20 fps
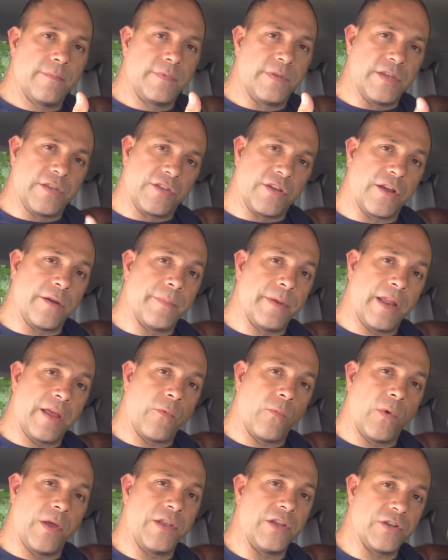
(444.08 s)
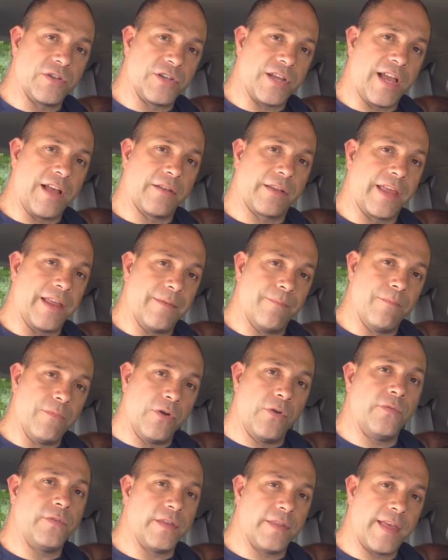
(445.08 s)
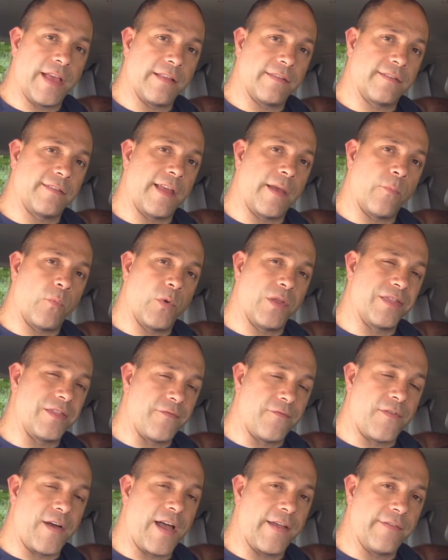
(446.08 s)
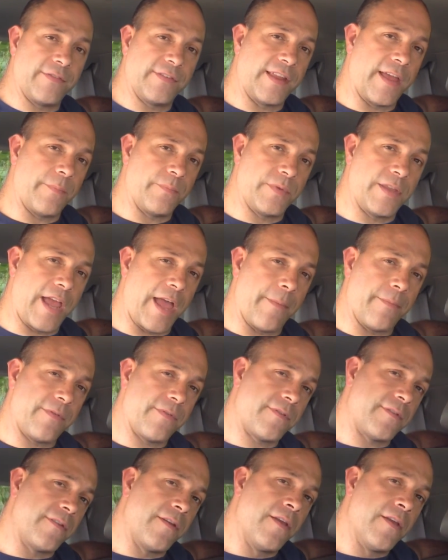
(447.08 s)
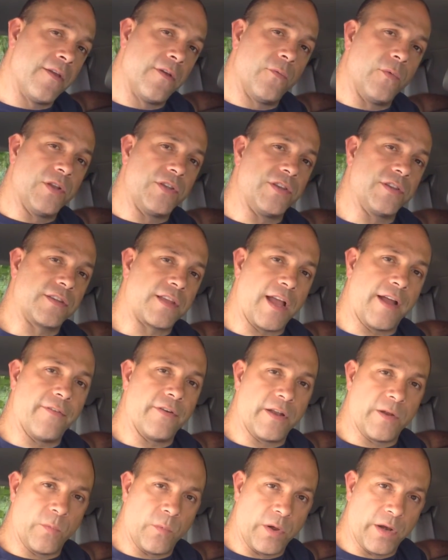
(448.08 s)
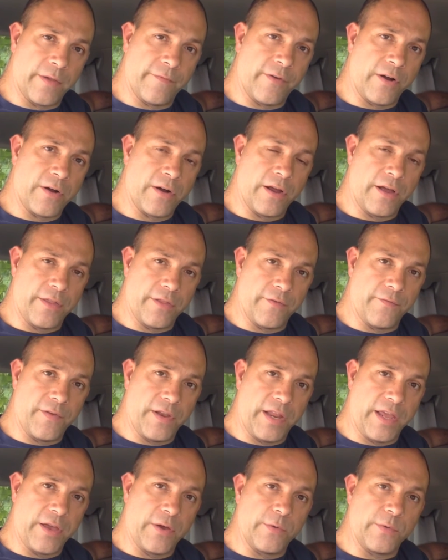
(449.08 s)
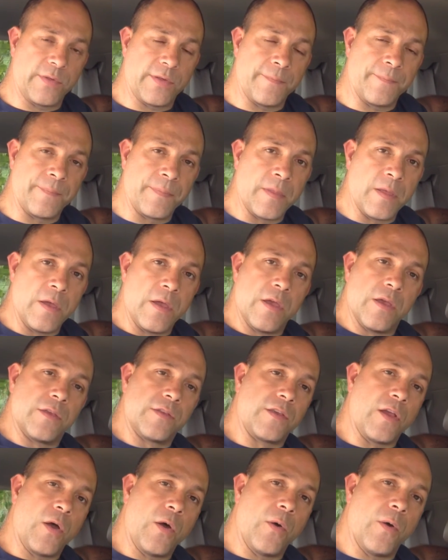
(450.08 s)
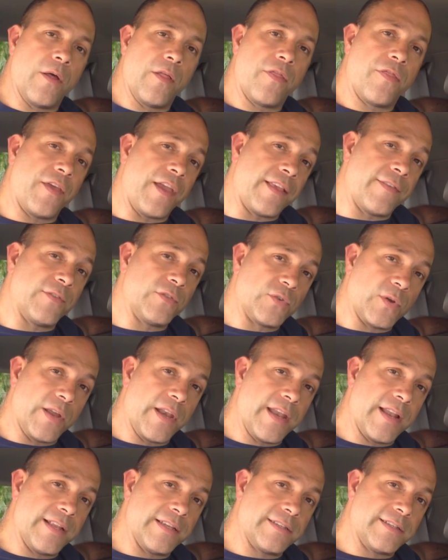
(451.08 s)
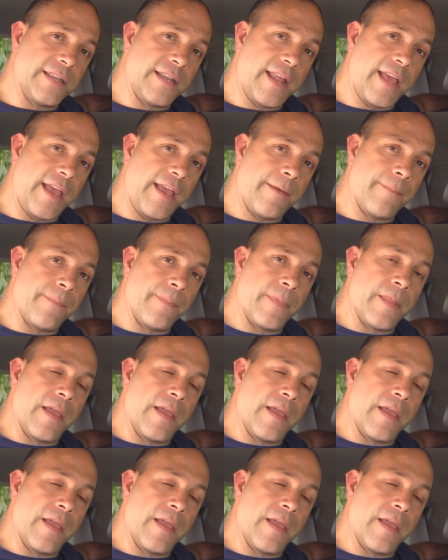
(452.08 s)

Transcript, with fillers: determining when your child can move to that step with the 5-step test, which is covered in one of our other videos. So thanks for joining us today.